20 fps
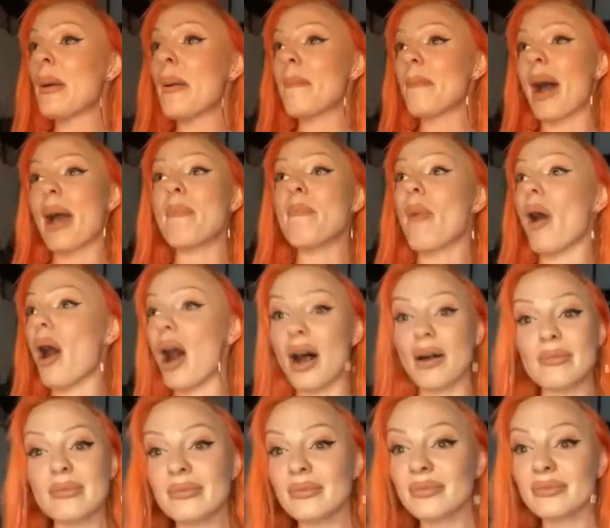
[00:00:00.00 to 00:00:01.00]
My
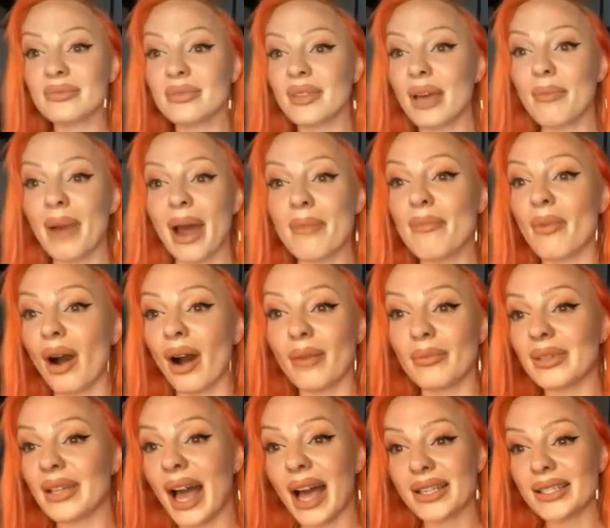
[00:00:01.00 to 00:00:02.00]
mom,
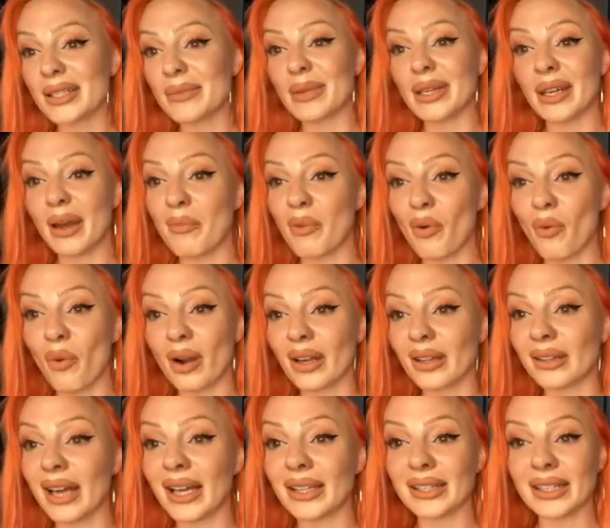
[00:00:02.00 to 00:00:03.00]
it has to be number one
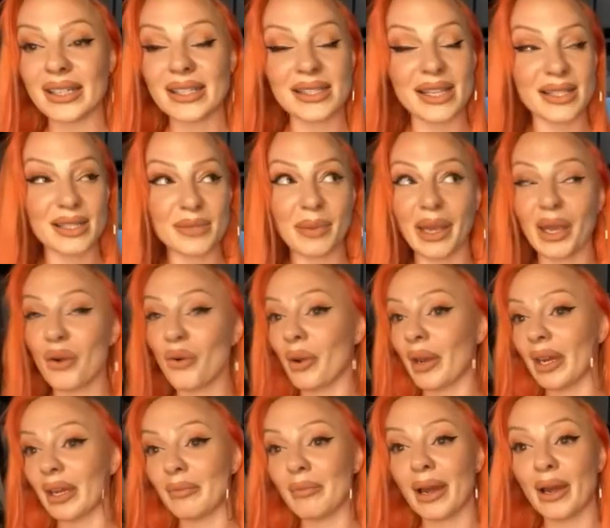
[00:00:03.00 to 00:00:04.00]
on that list. That's my
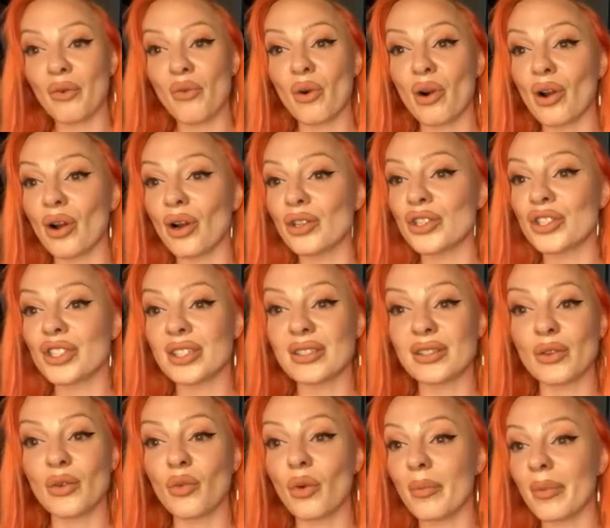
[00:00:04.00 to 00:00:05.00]
queen, my world. She's
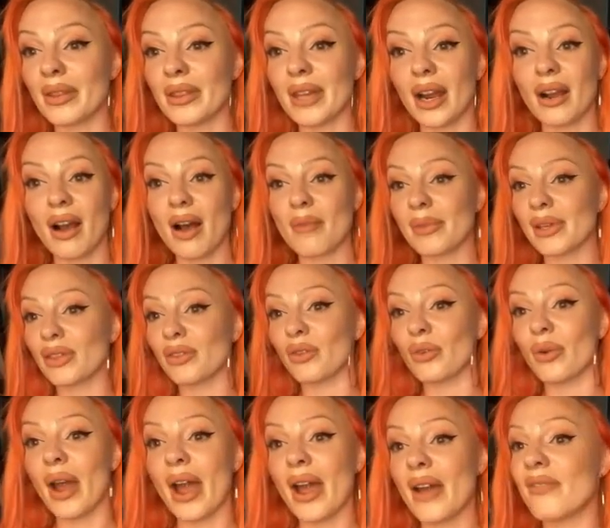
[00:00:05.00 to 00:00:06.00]
the woman that got me
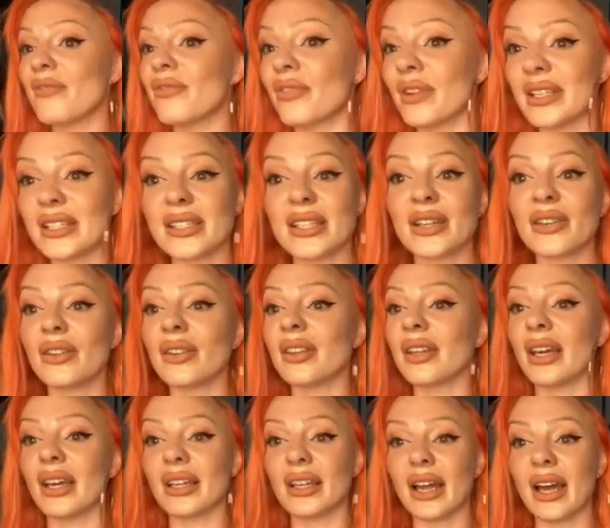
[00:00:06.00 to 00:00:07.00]
through every single
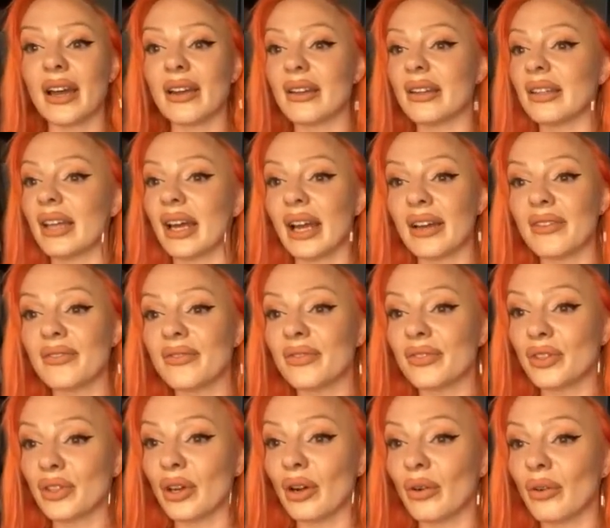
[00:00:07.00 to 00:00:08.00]
thing that I
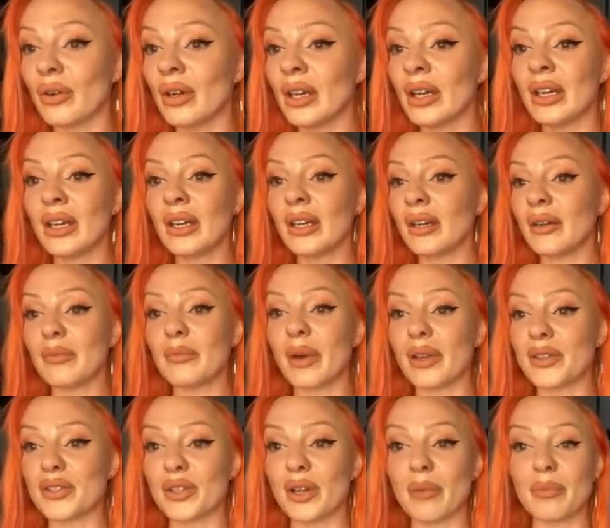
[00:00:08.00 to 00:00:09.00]
you know,
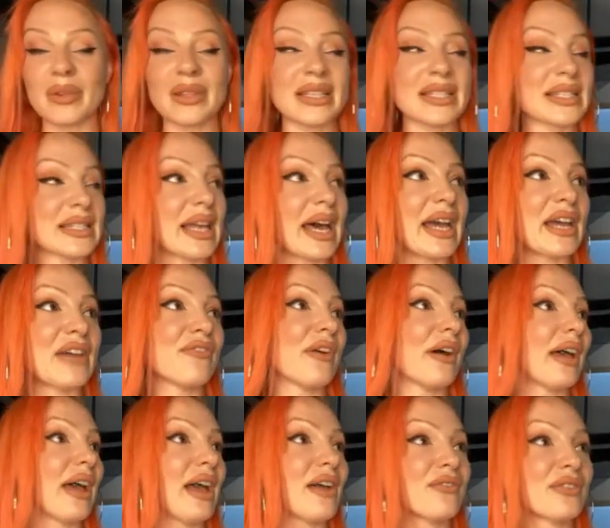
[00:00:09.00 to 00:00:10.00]
mustered up in this life.
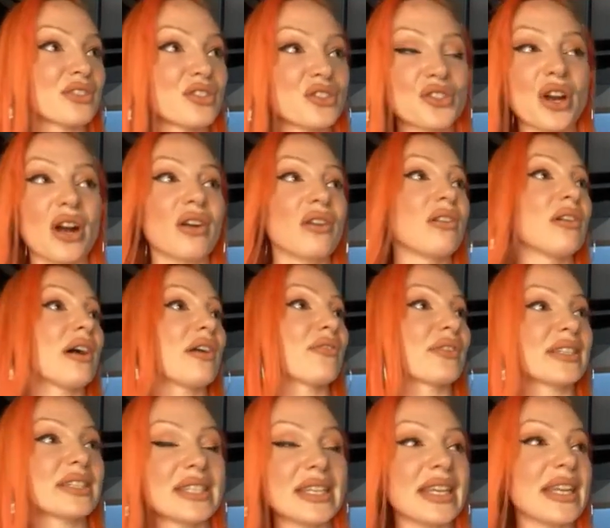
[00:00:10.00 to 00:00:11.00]
Every struggle,
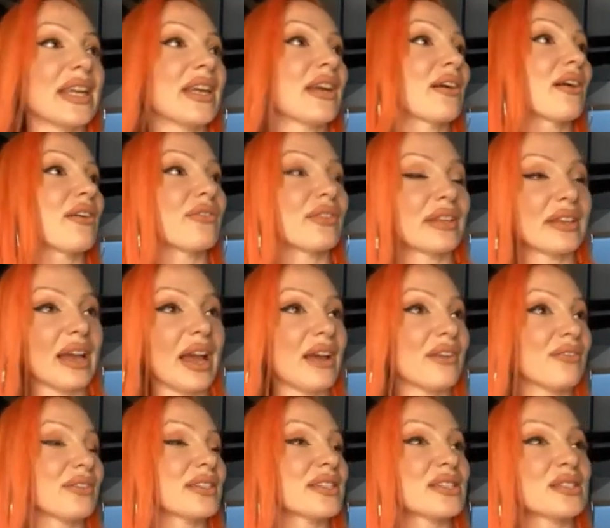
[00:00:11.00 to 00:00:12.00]
every tear,
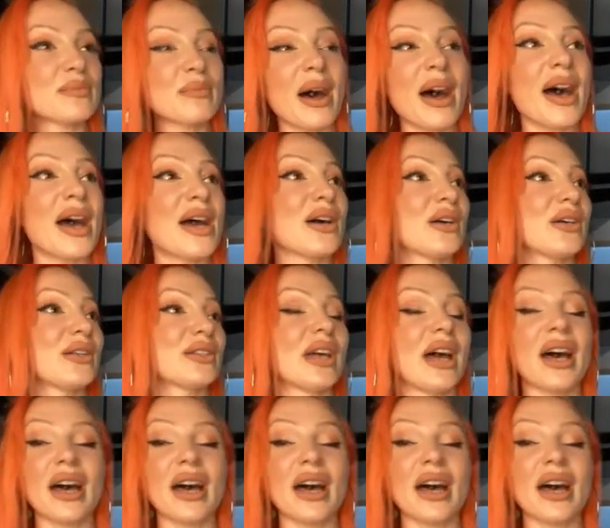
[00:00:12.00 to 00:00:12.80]
every smile.